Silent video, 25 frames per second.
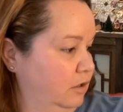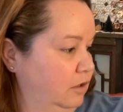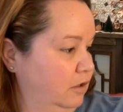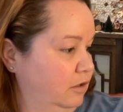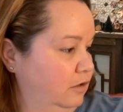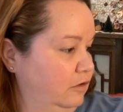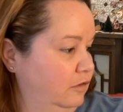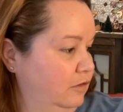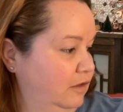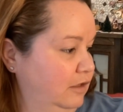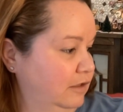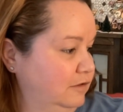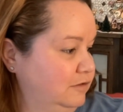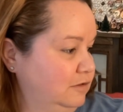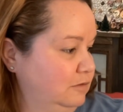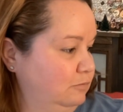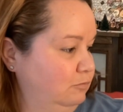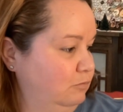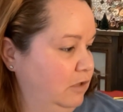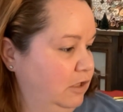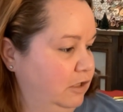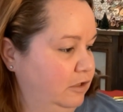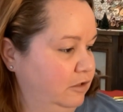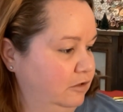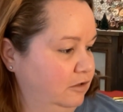this
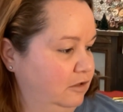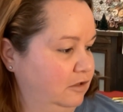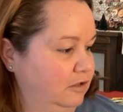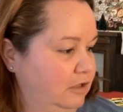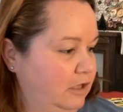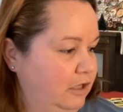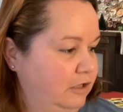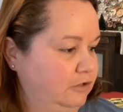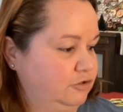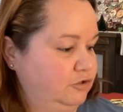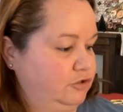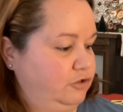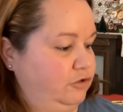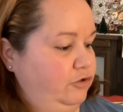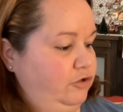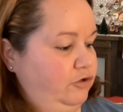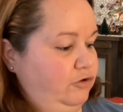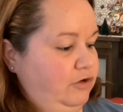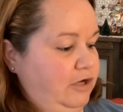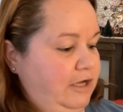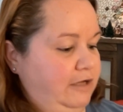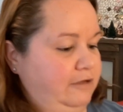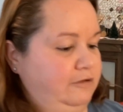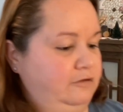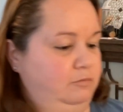month. I'll show you
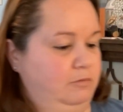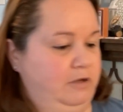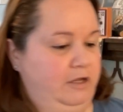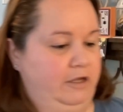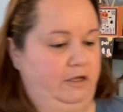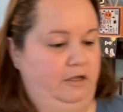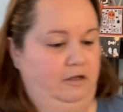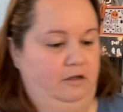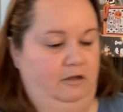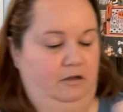guys my